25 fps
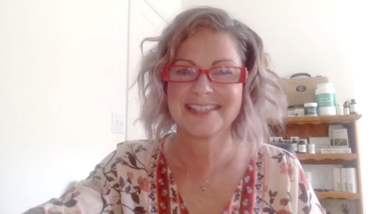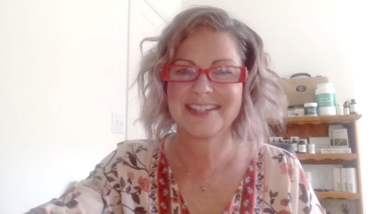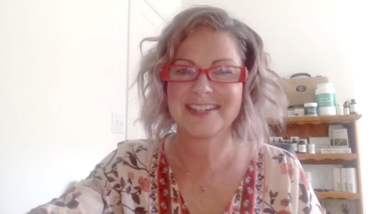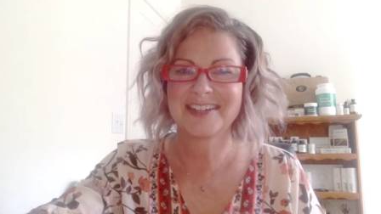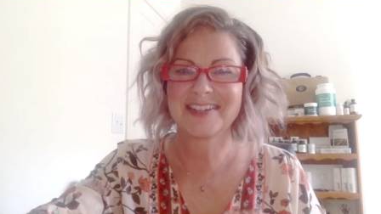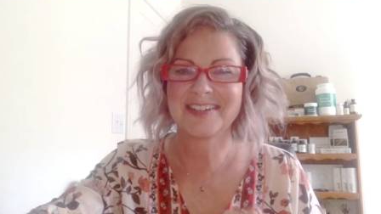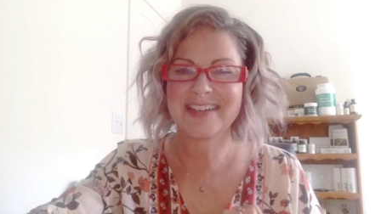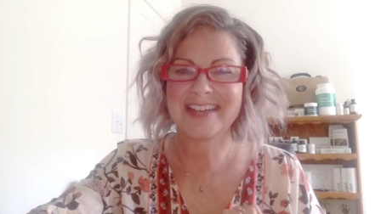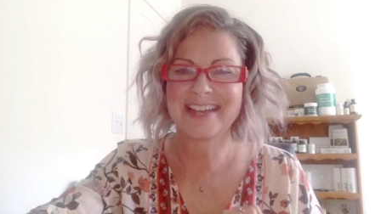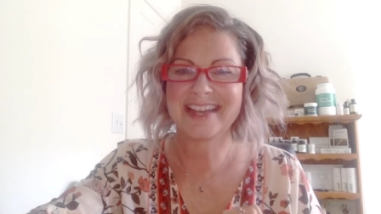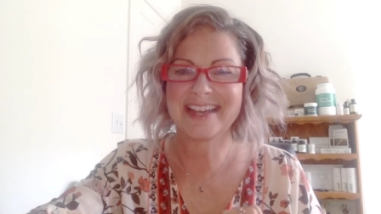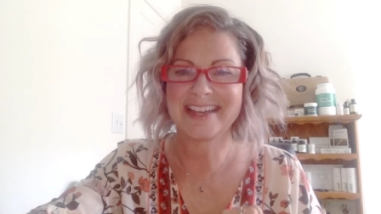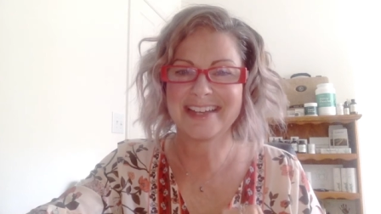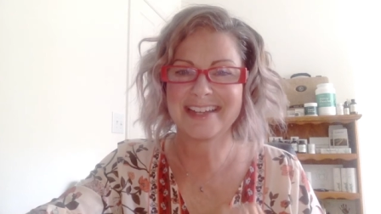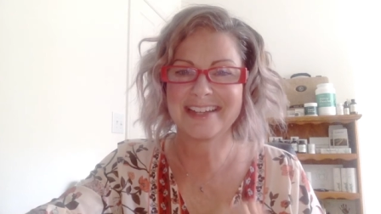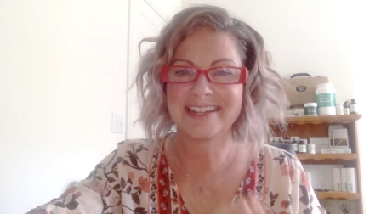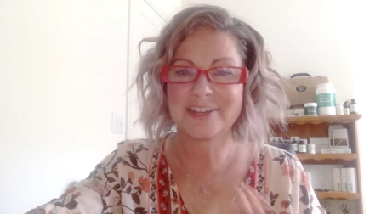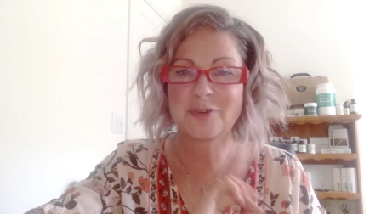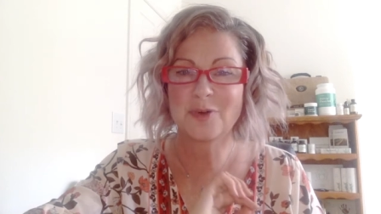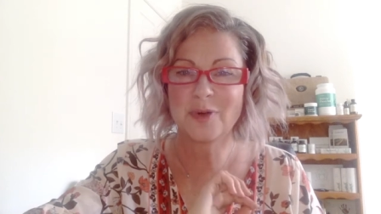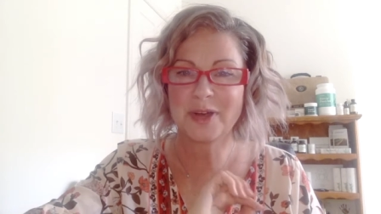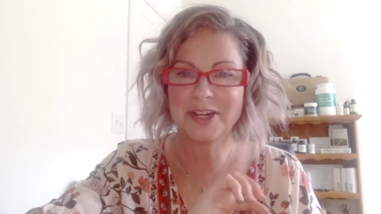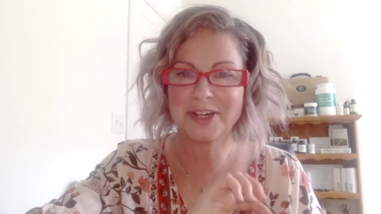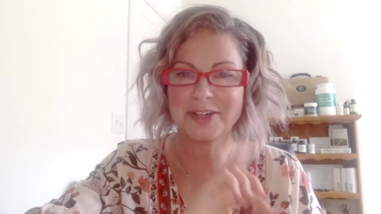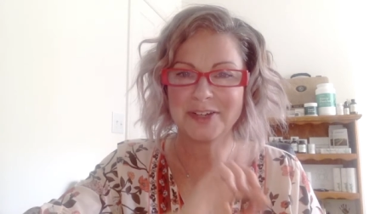Okay,
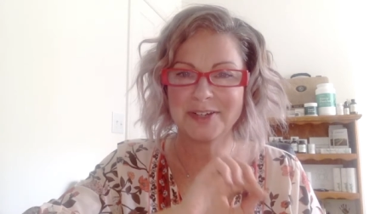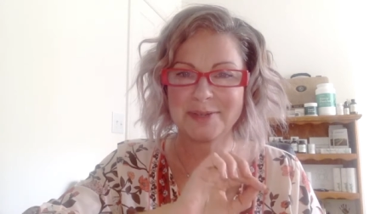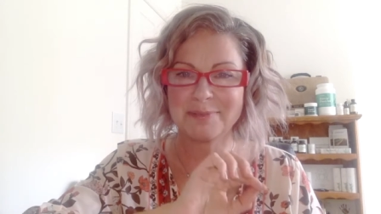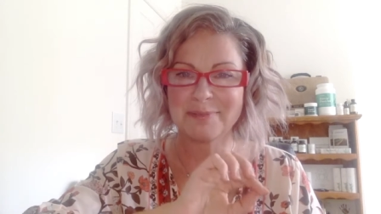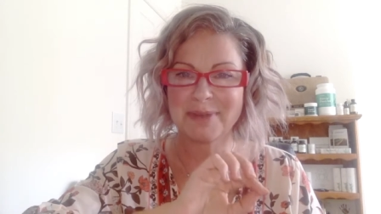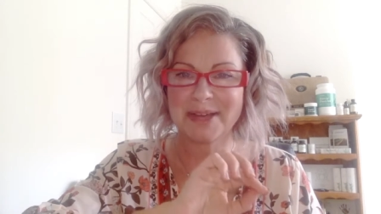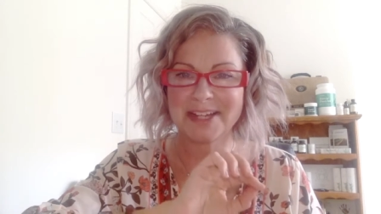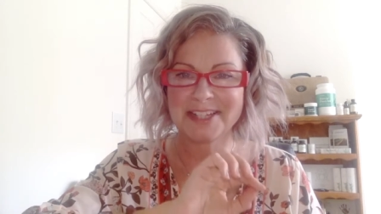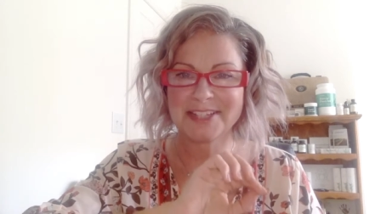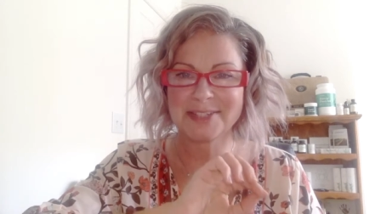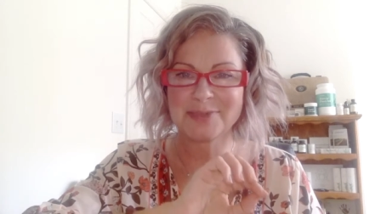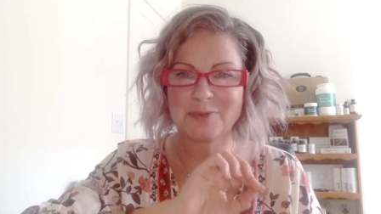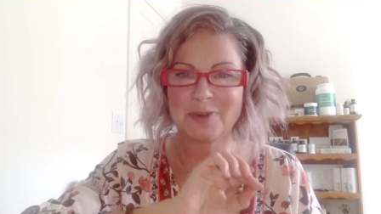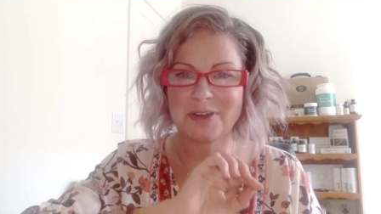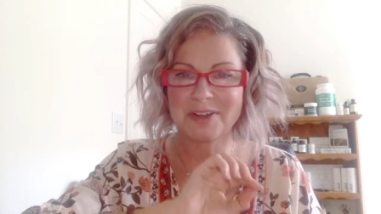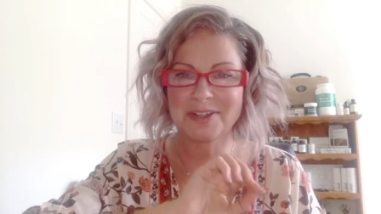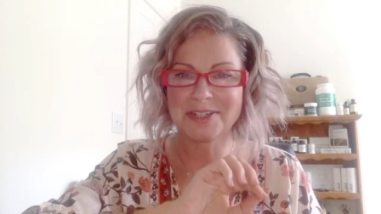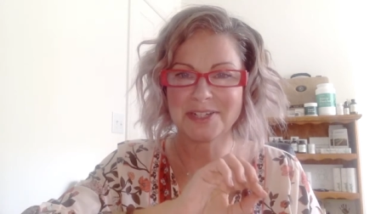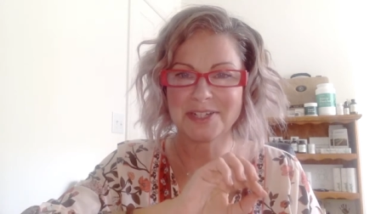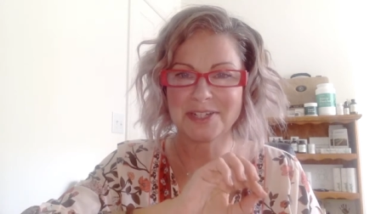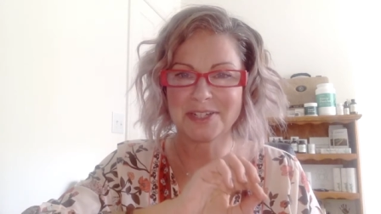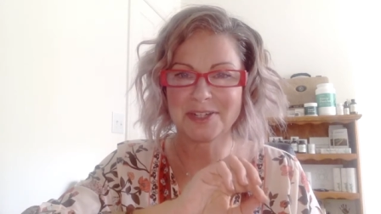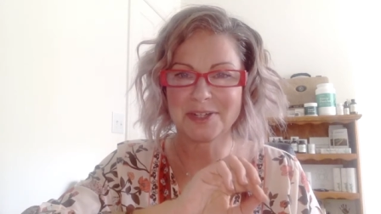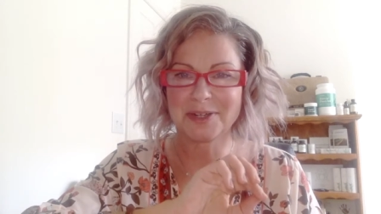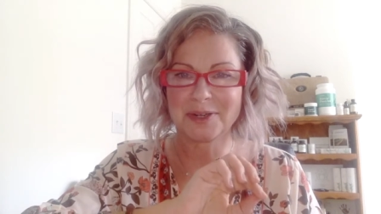inquiring minds want
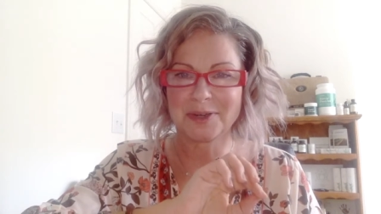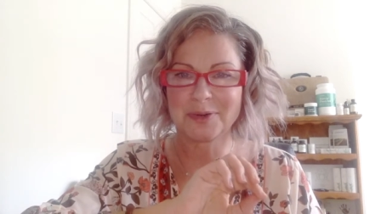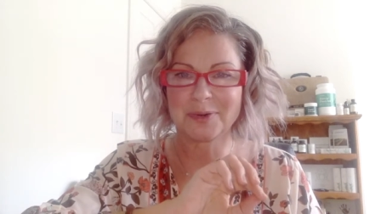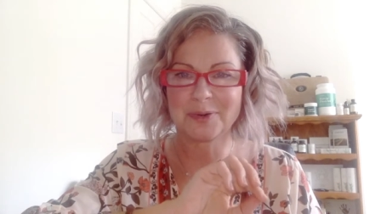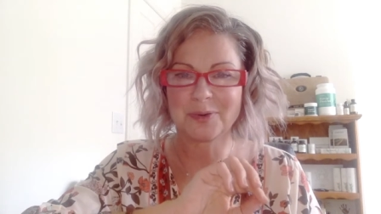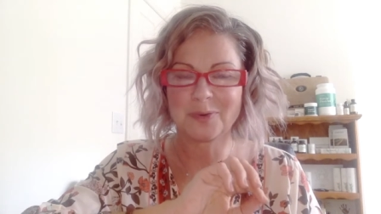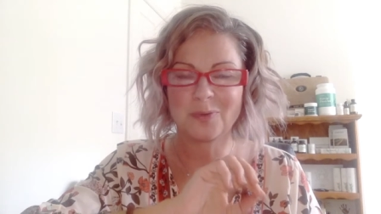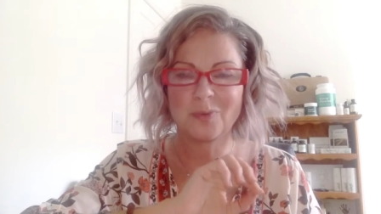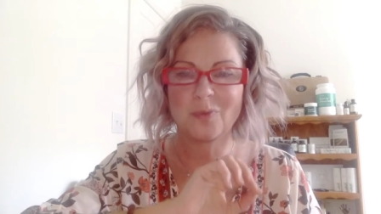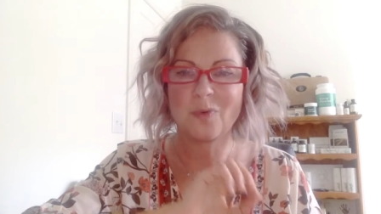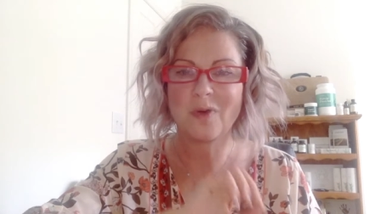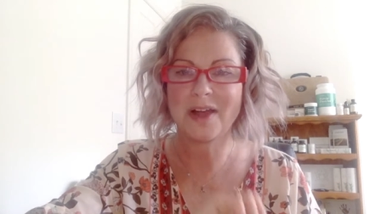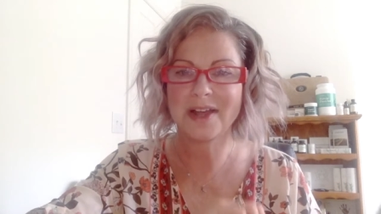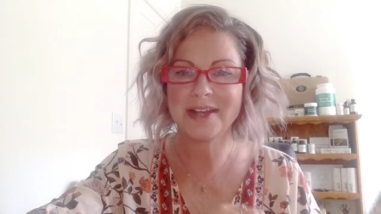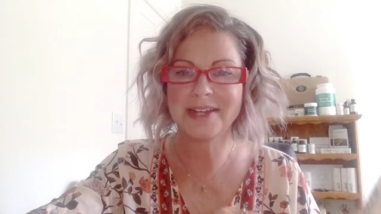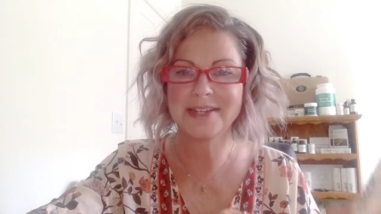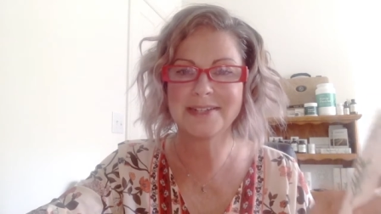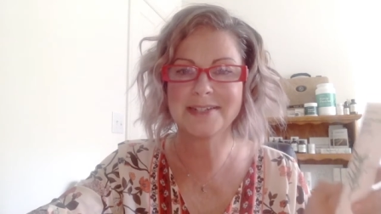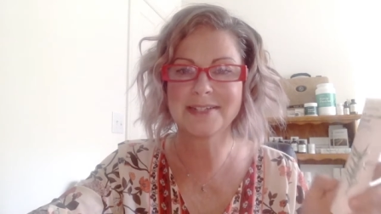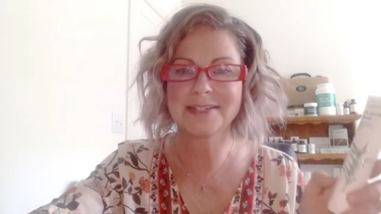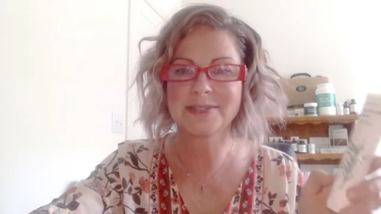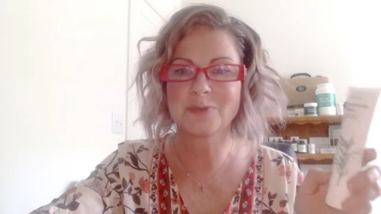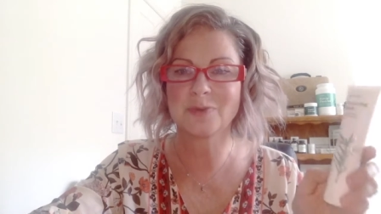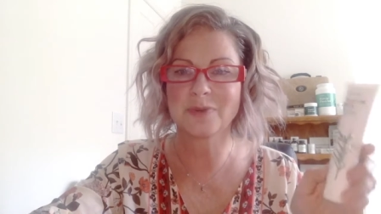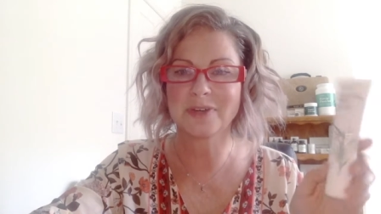to know why
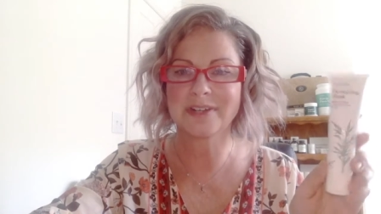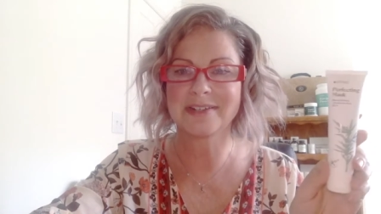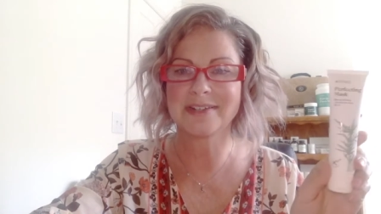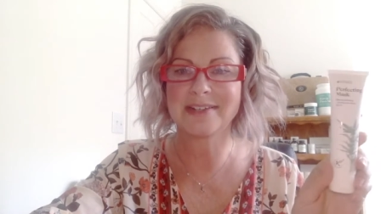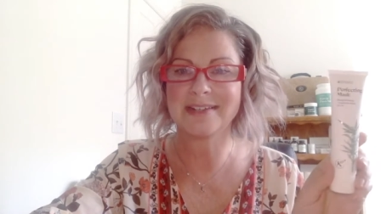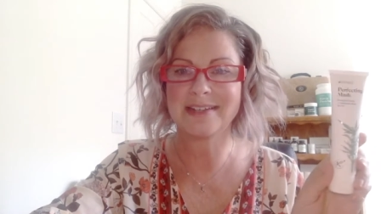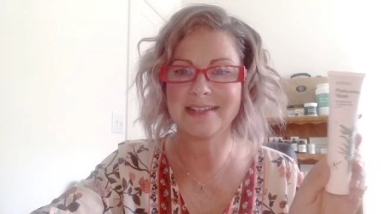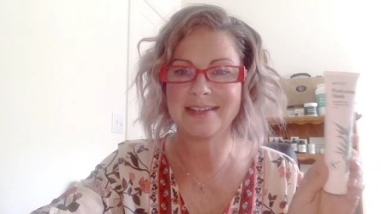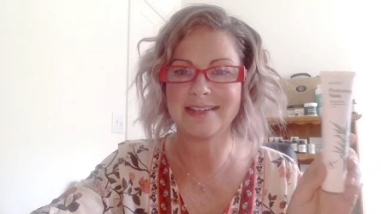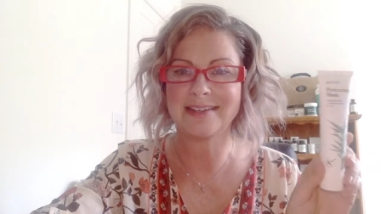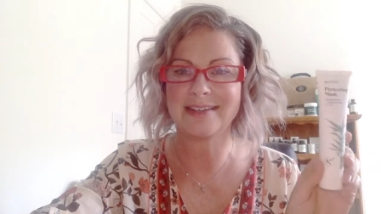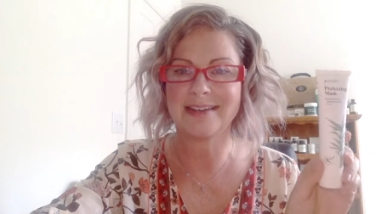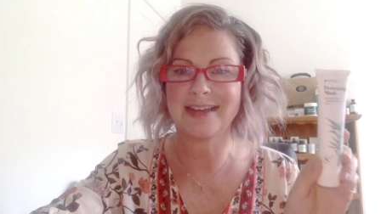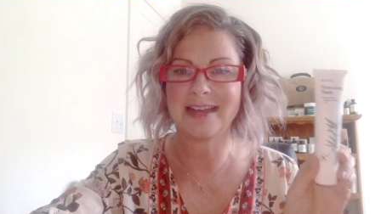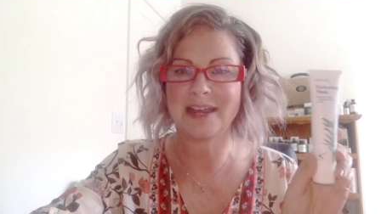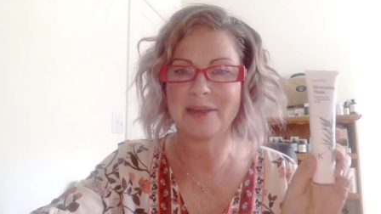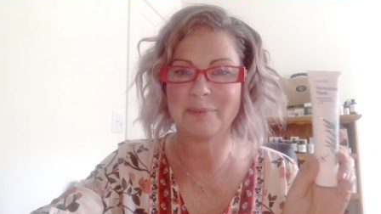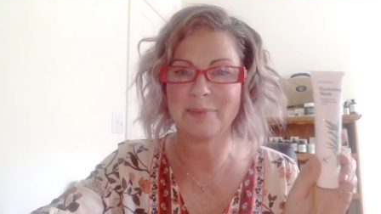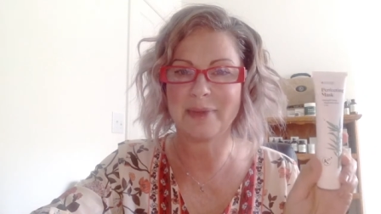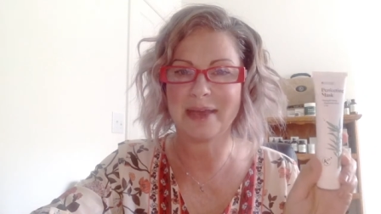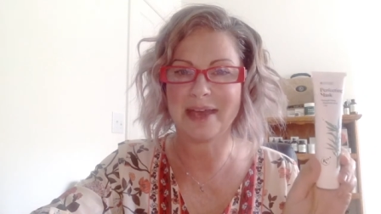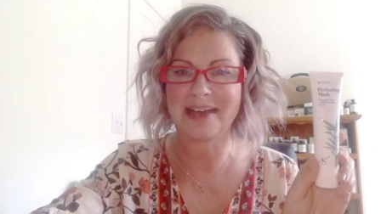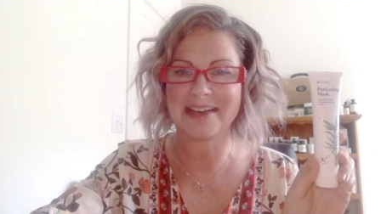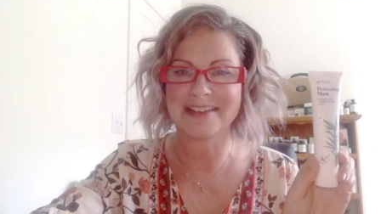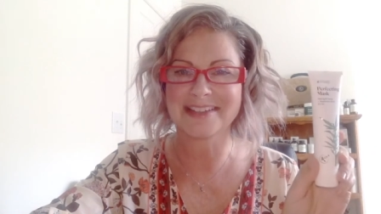does one need a
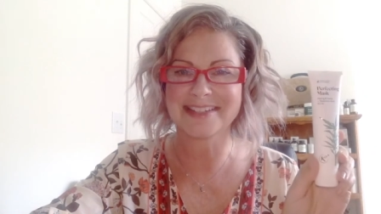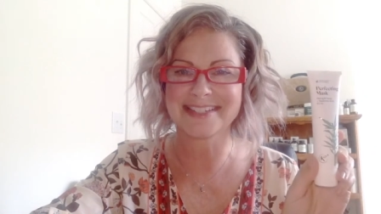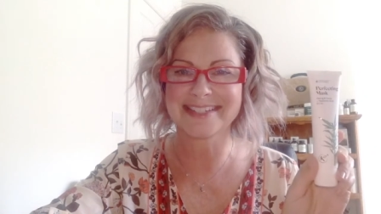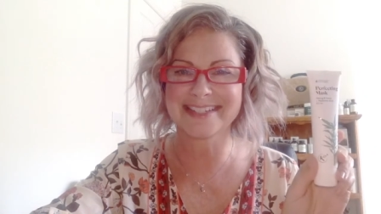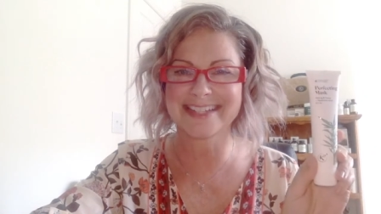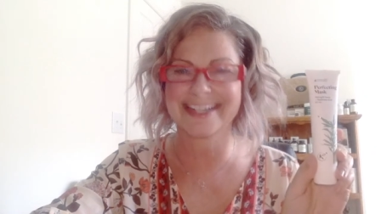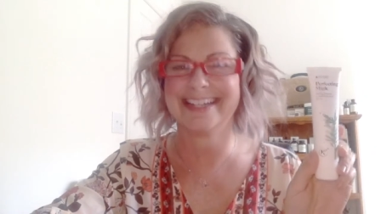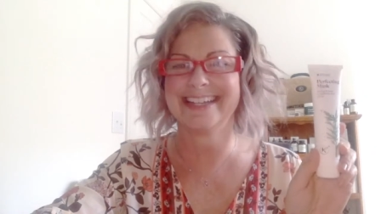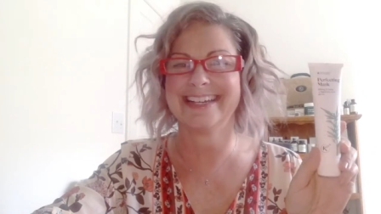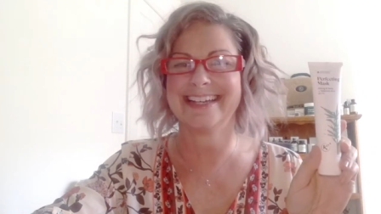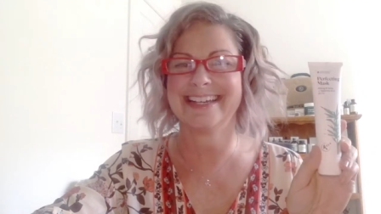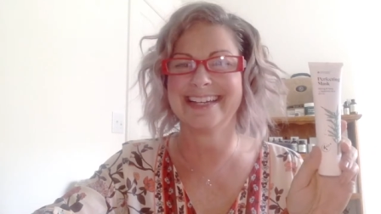mask?